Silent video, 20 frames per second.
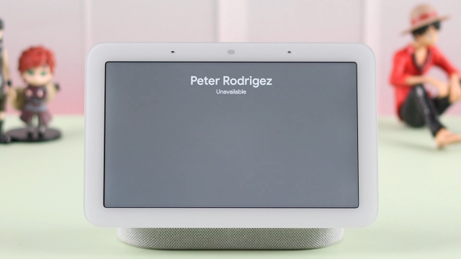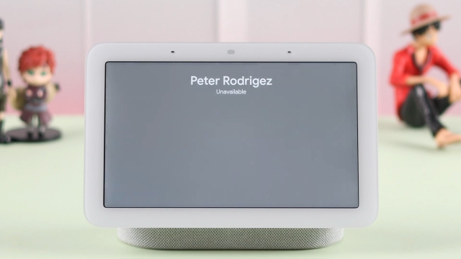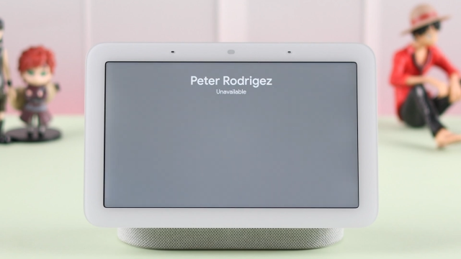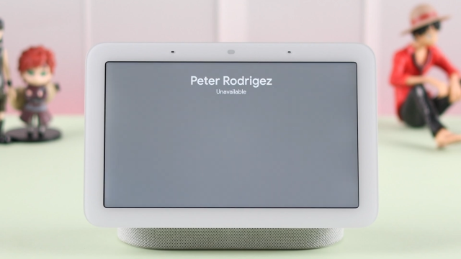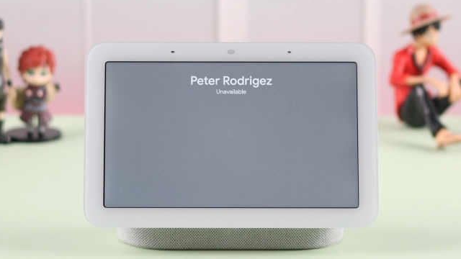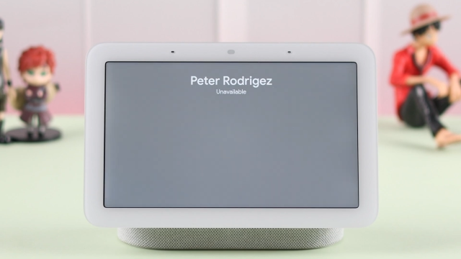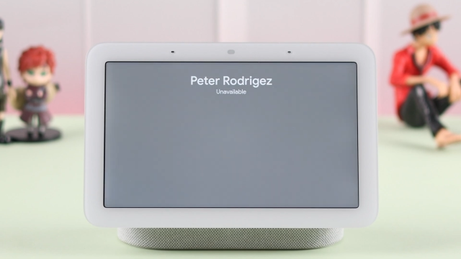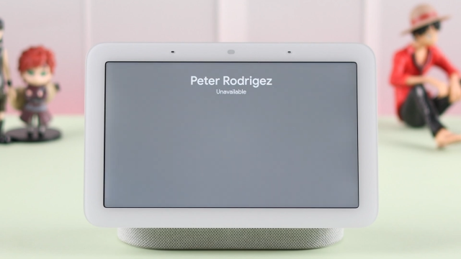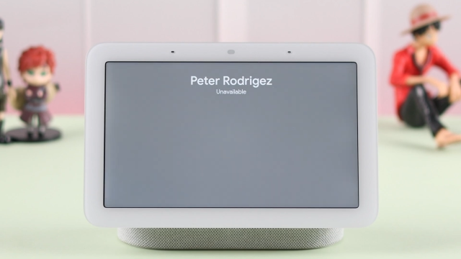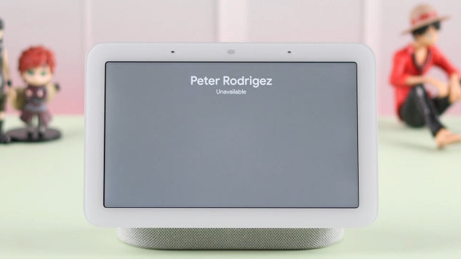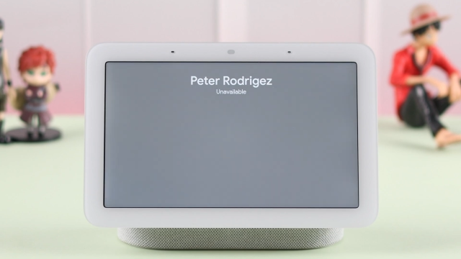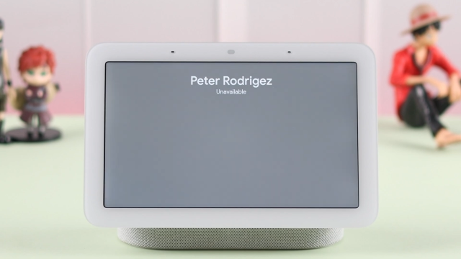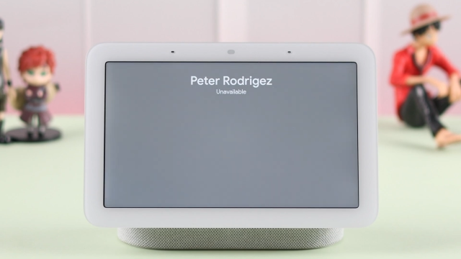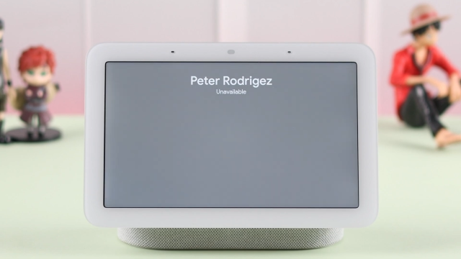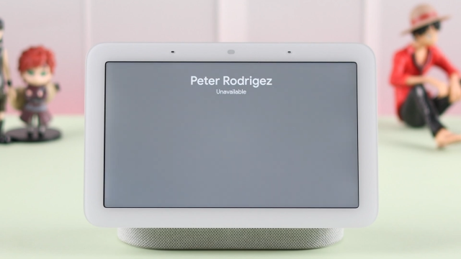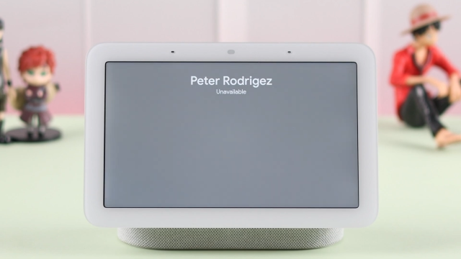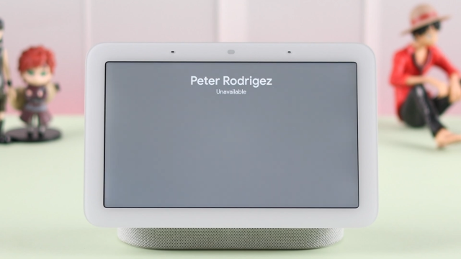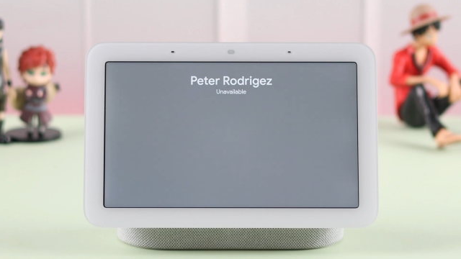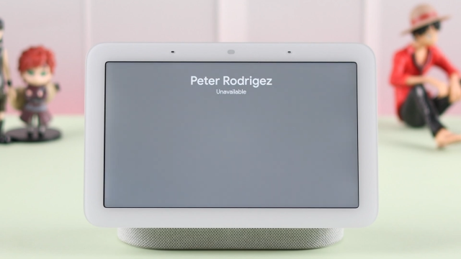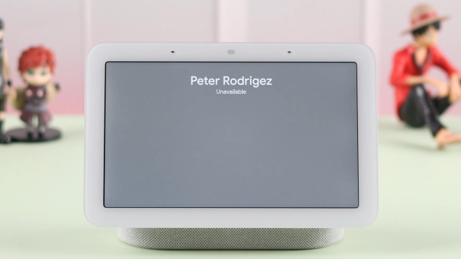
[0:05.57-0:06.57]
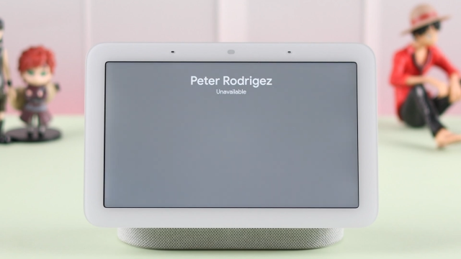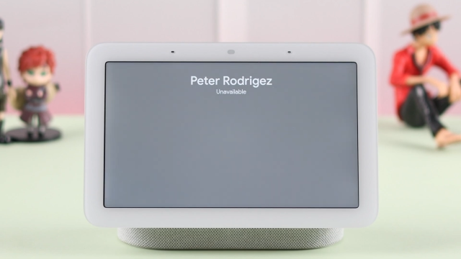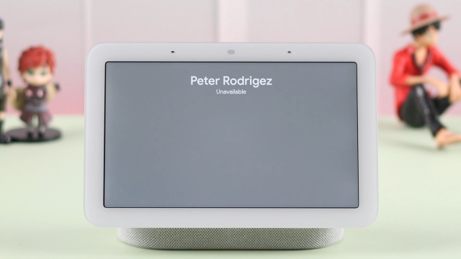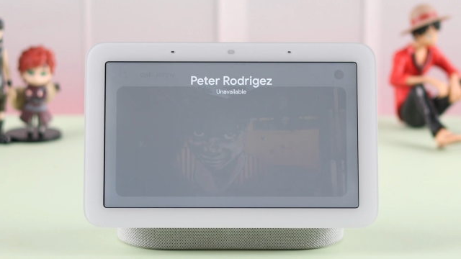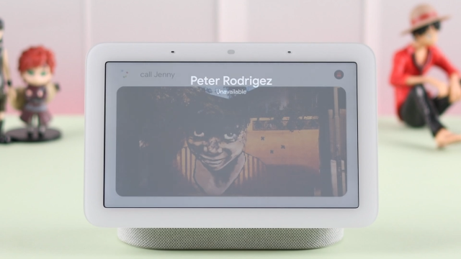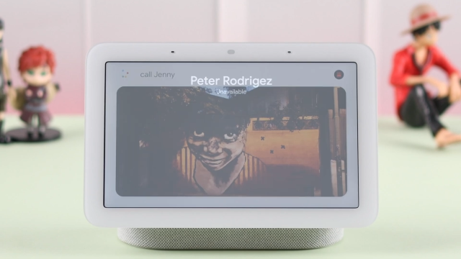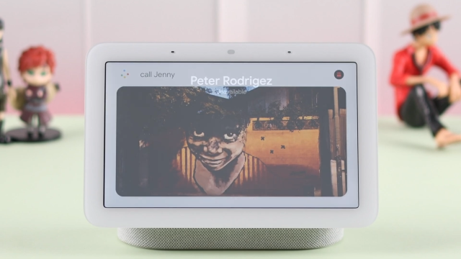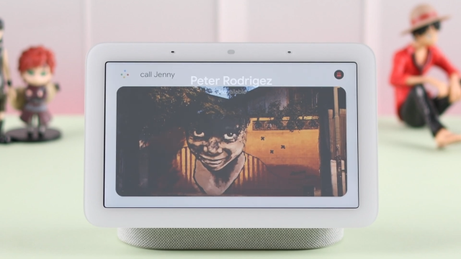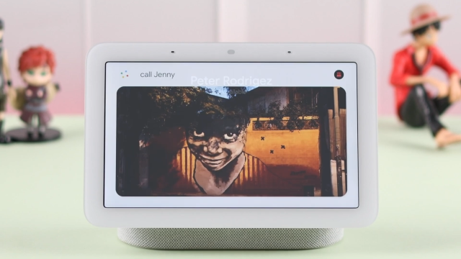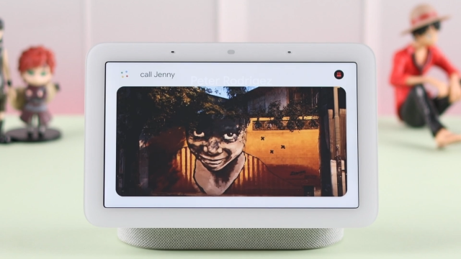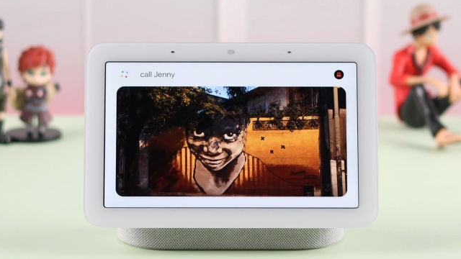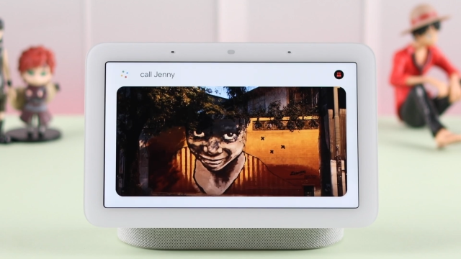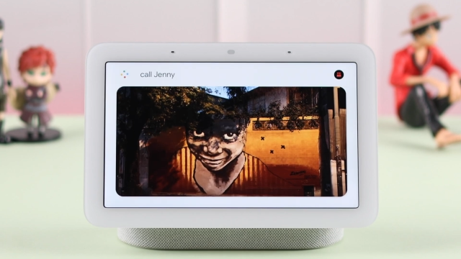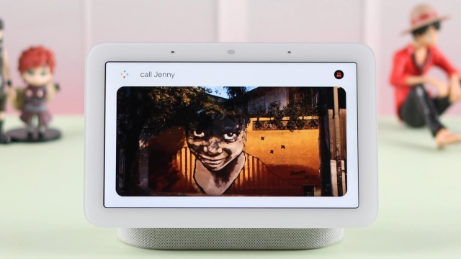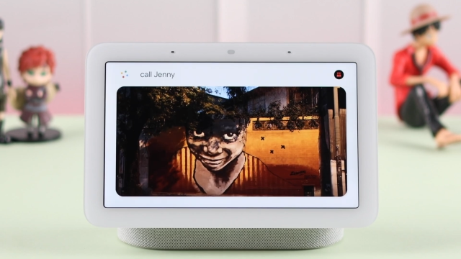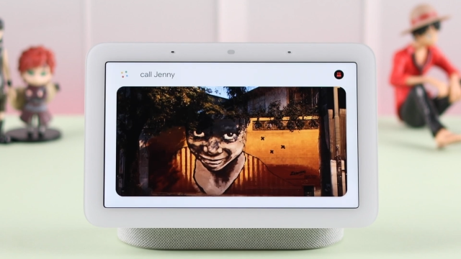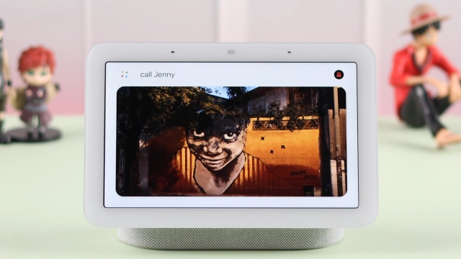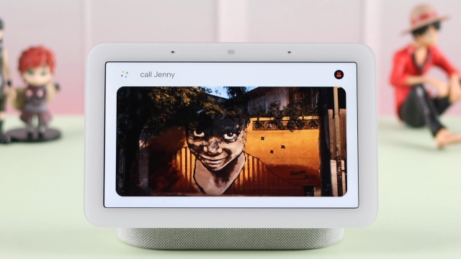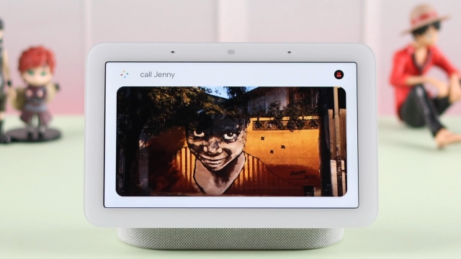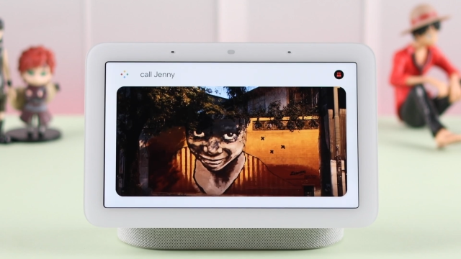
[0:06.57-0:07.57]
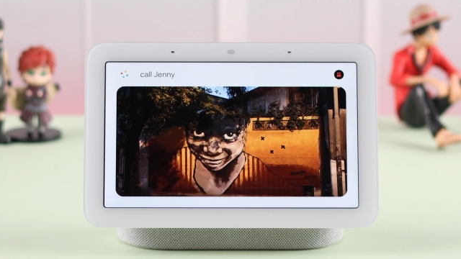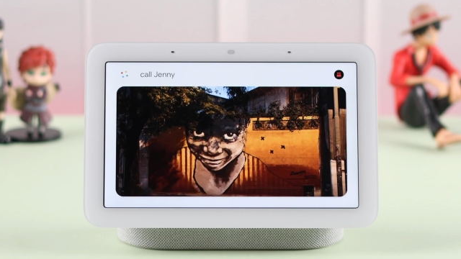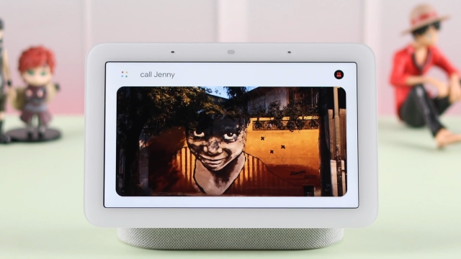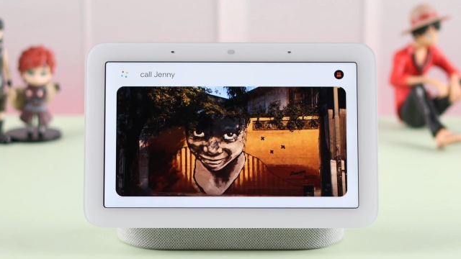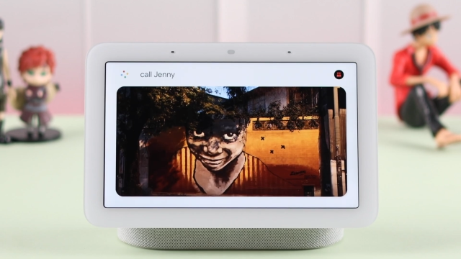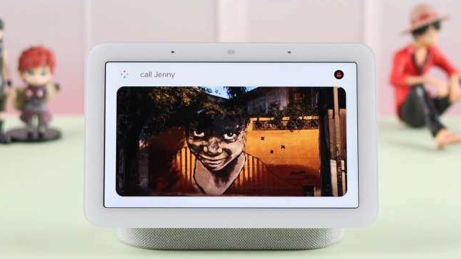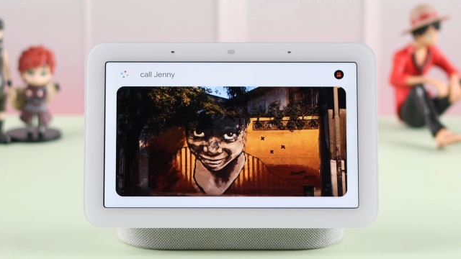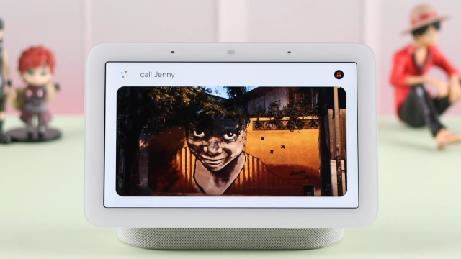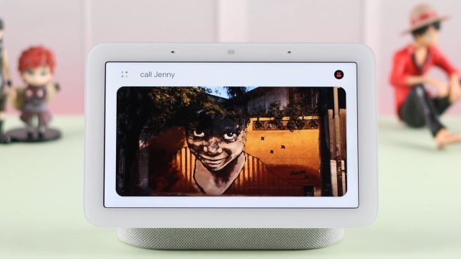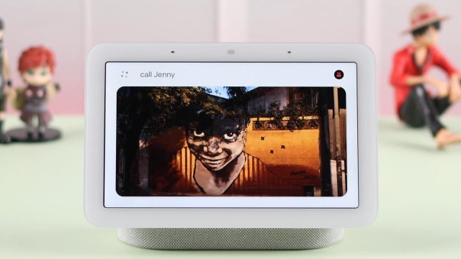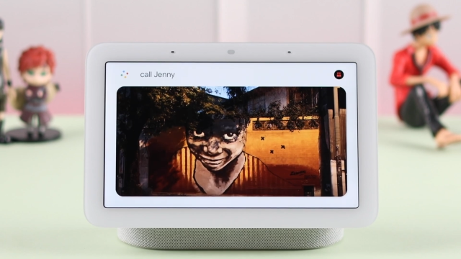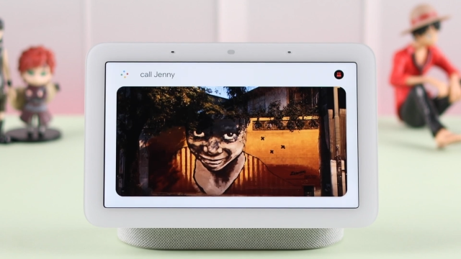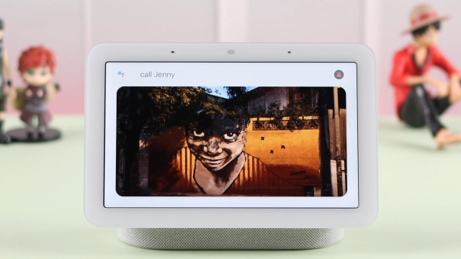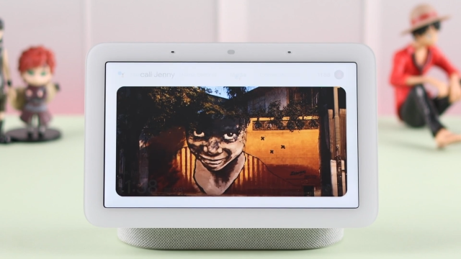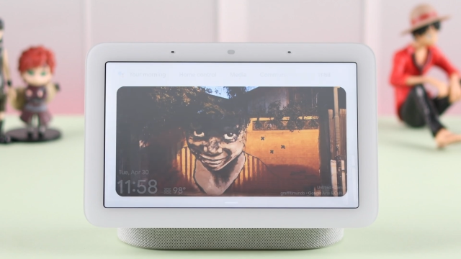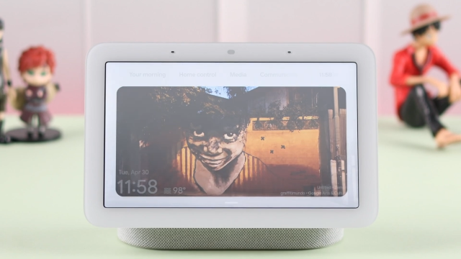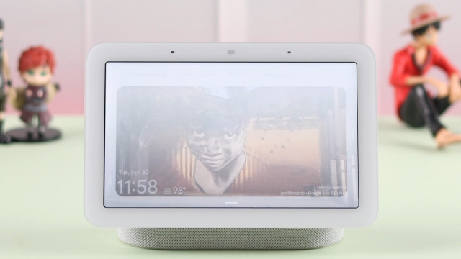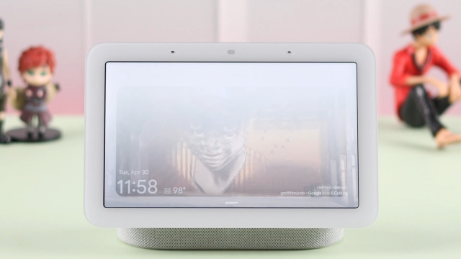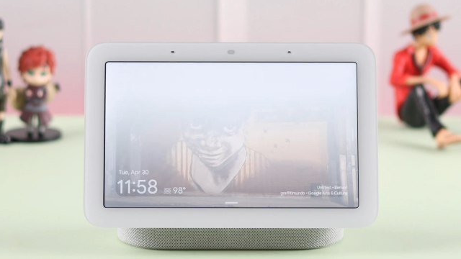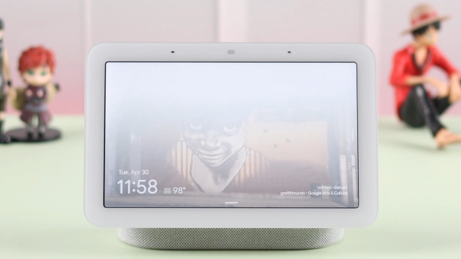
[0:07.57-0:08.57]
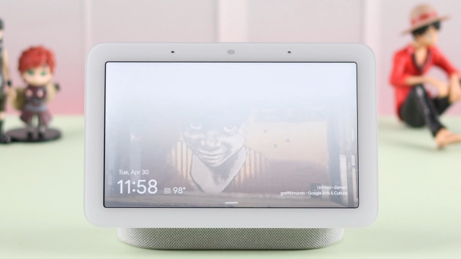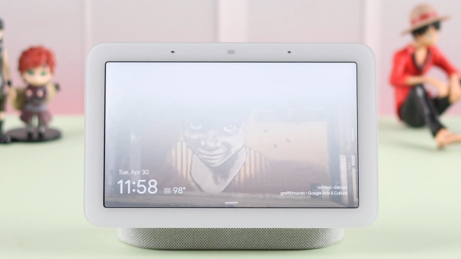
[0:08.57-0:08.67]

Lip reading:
Nobody's mouth can be seen.